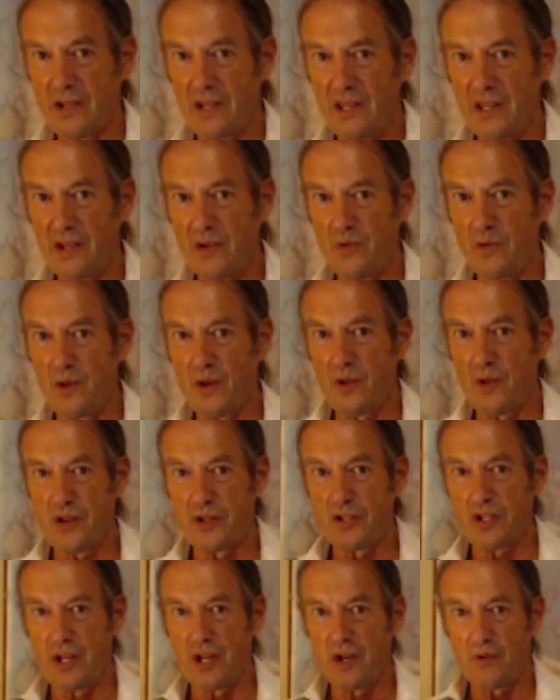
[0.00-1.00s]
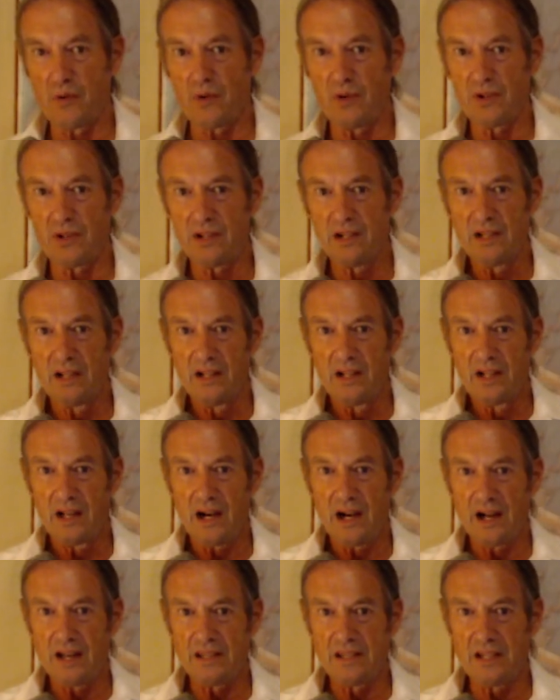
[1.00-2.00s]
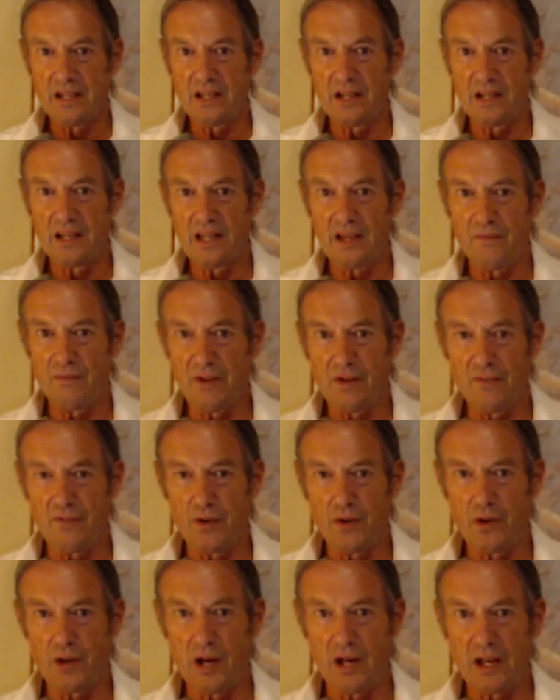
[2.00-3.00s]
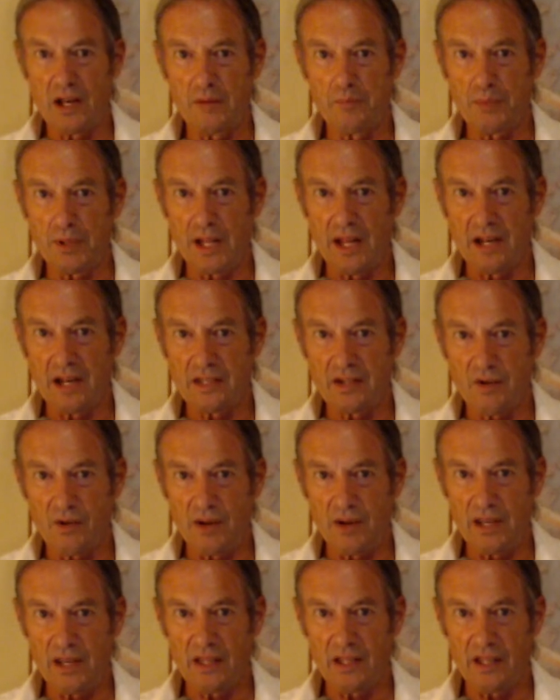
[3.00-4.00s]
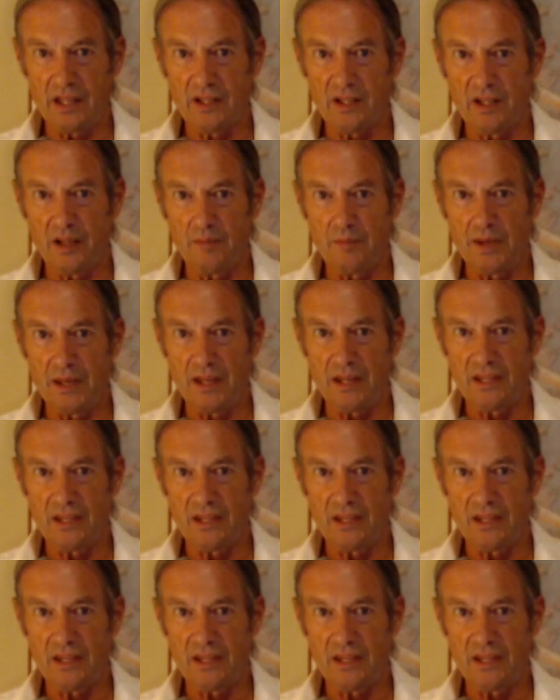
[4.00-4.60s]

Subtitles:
You know the general idea. Even if you're not in Planetary Healing Club yet,